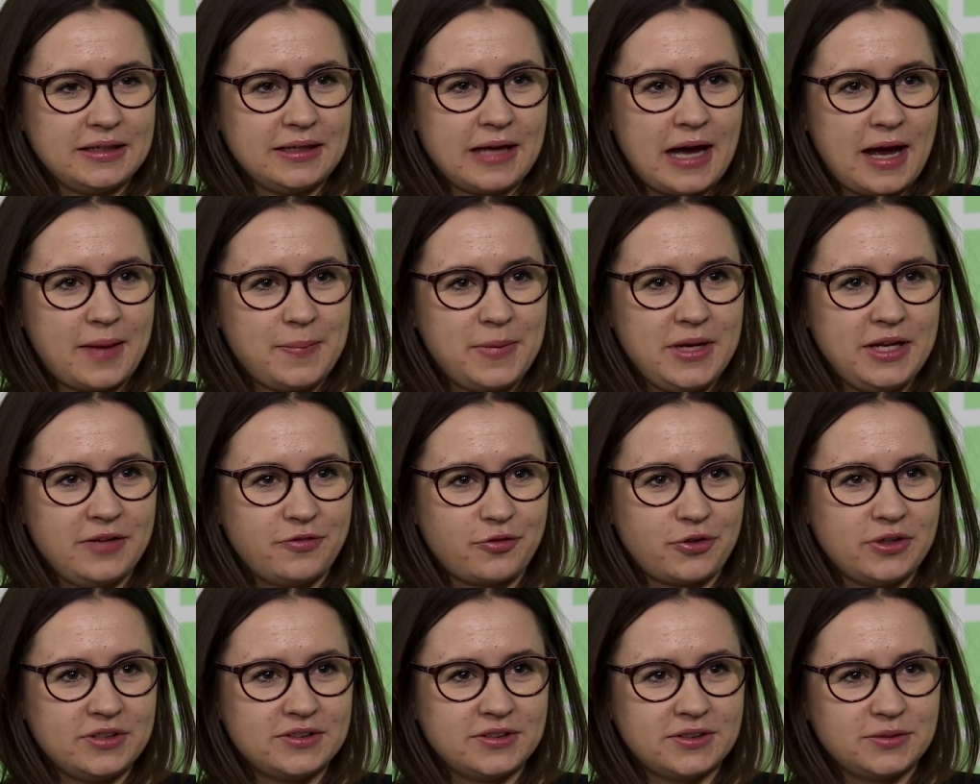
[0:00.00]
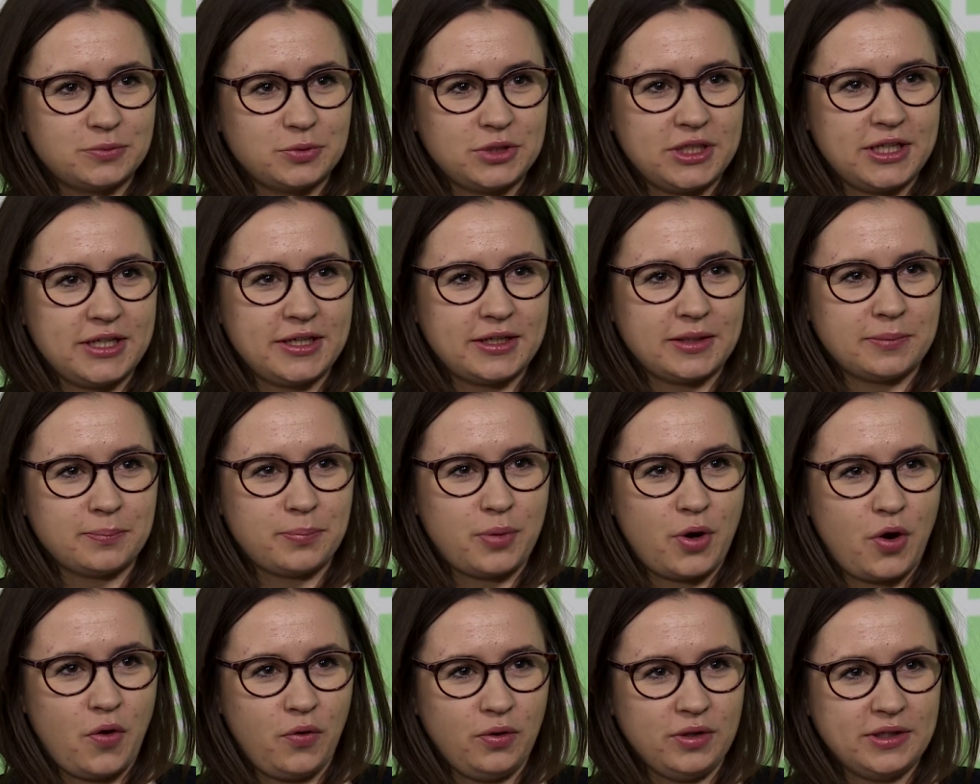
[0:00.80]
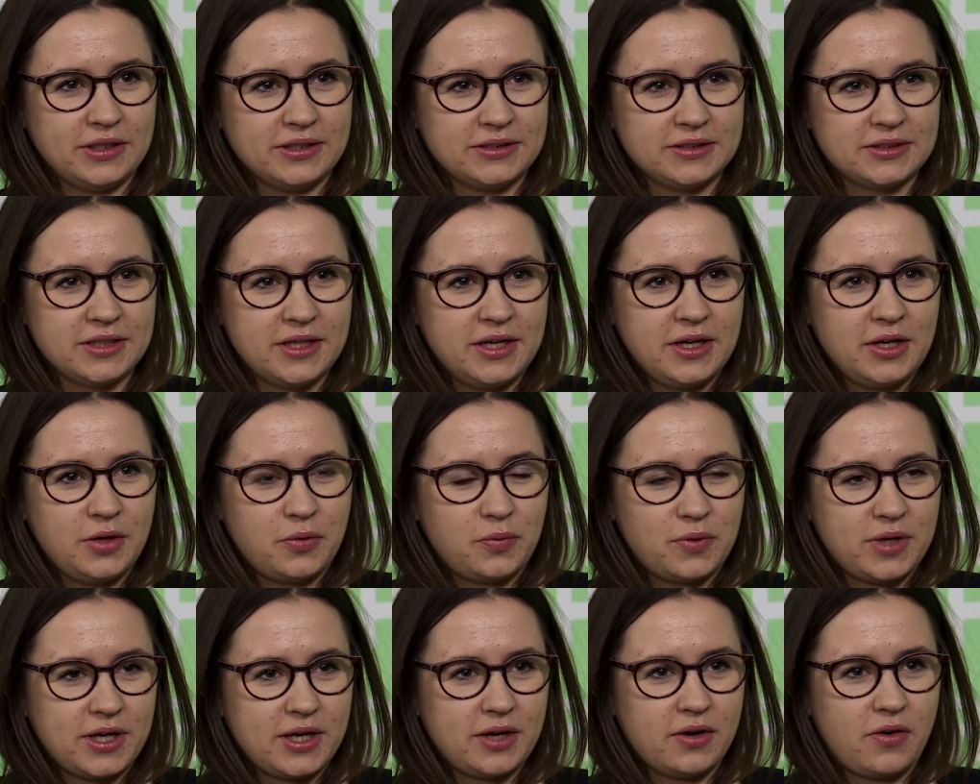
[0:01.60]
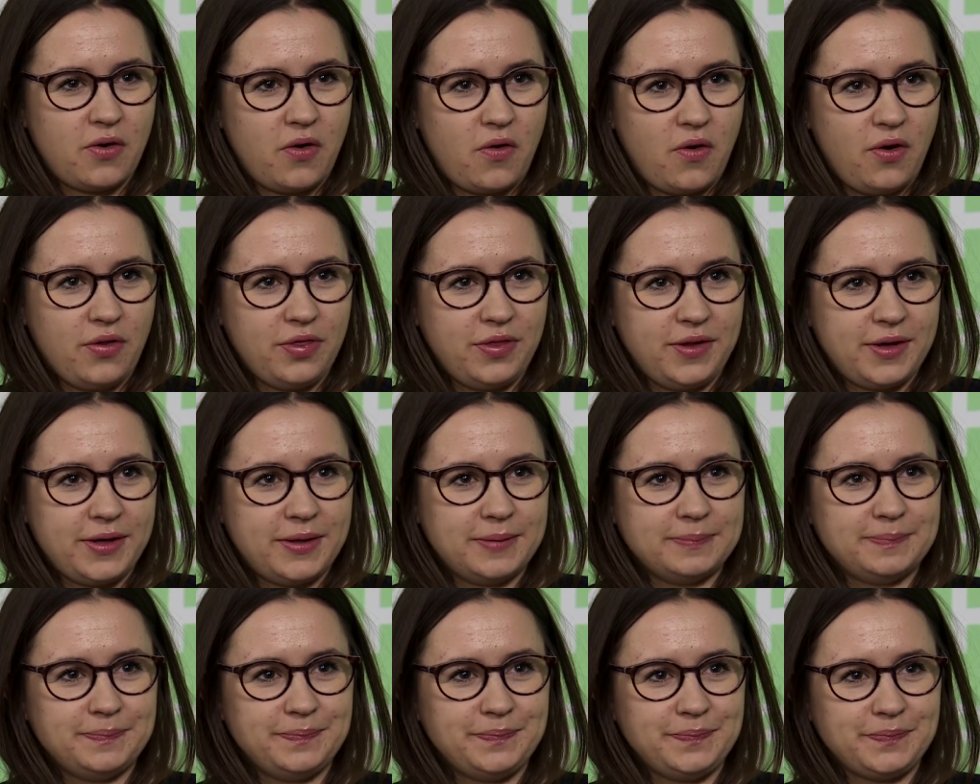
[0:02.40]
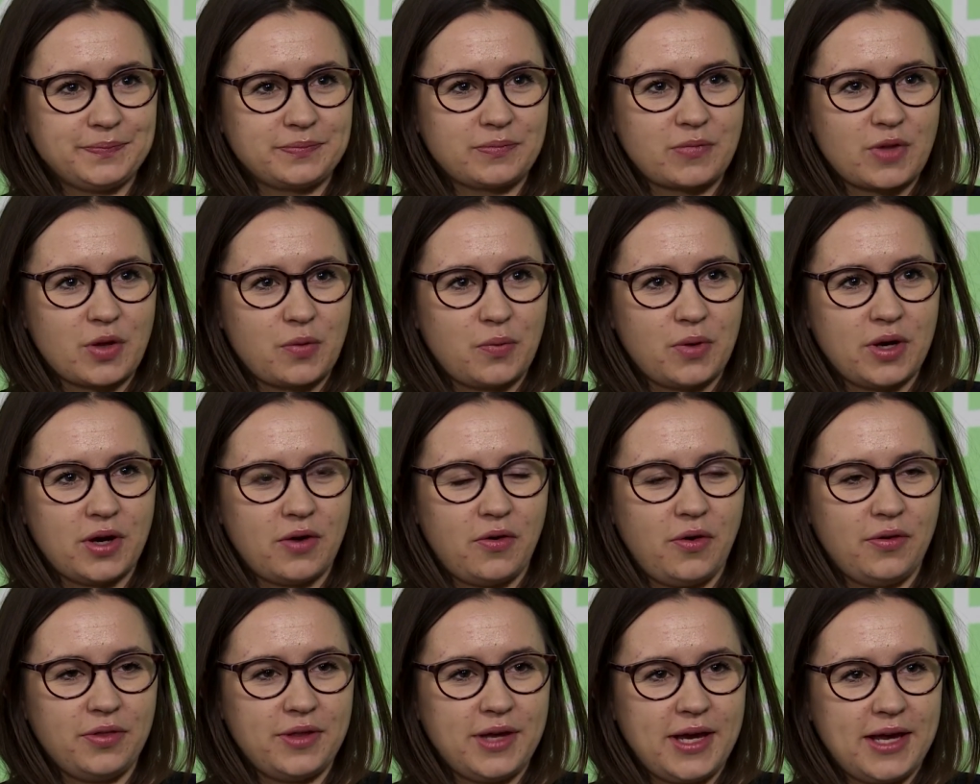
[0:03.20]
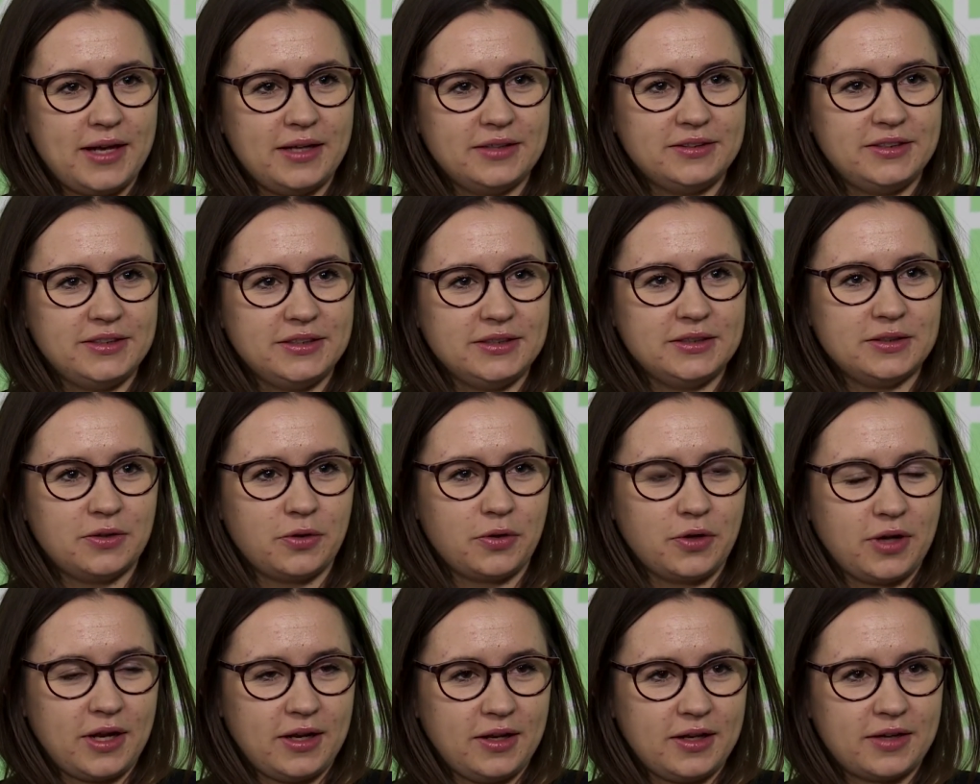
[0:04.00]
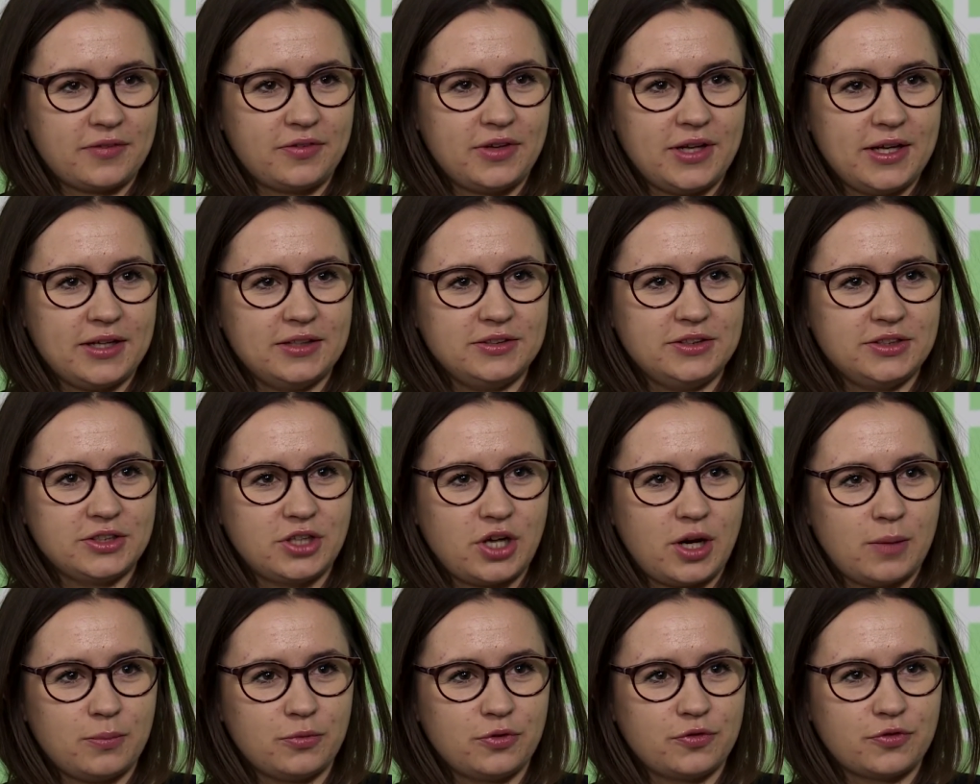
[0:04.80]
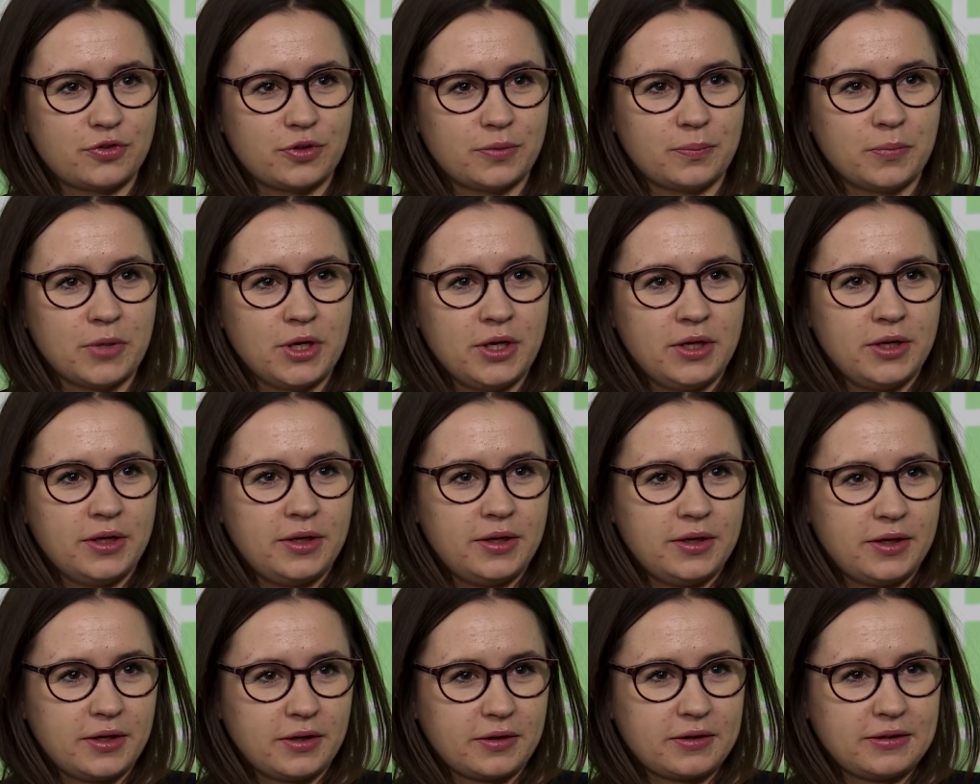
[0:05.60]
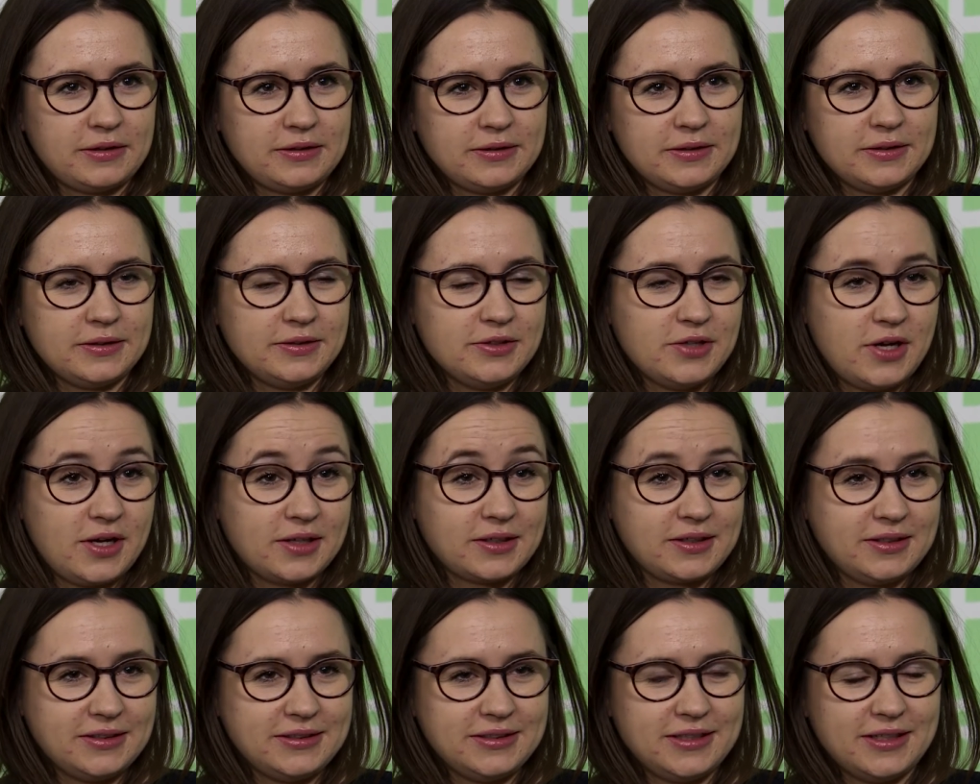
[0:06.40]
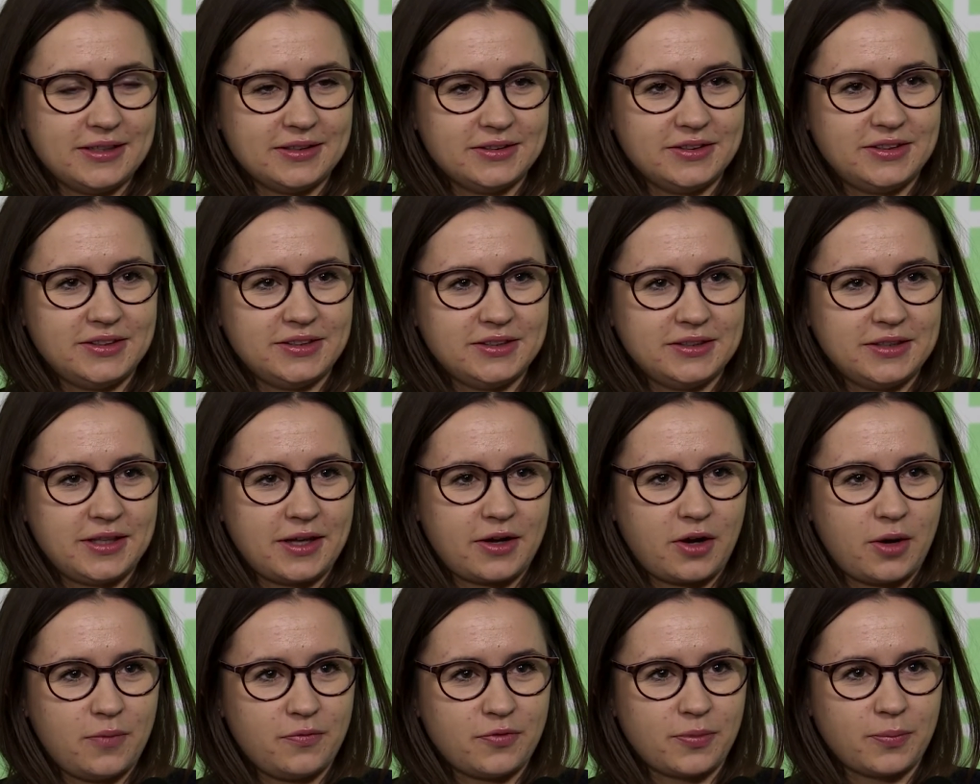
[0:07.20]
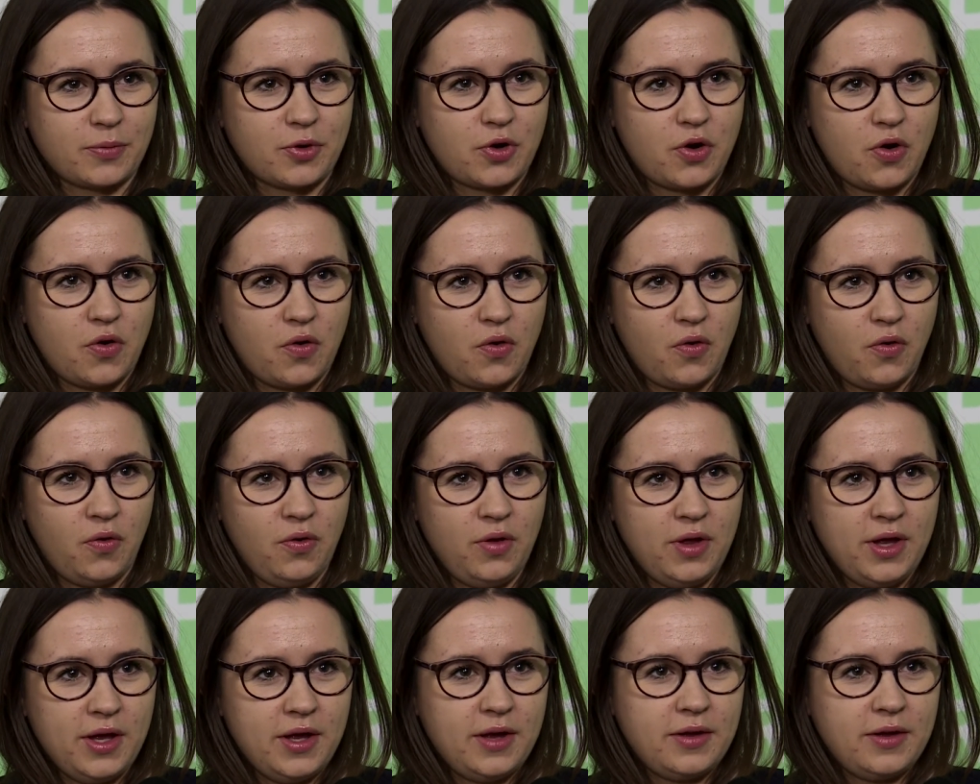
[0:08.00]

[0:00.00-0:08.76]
I mean, for instance, we're here in Poland, where all the energy, or a lot of the energy, comes from non-clean energy. They come from coal.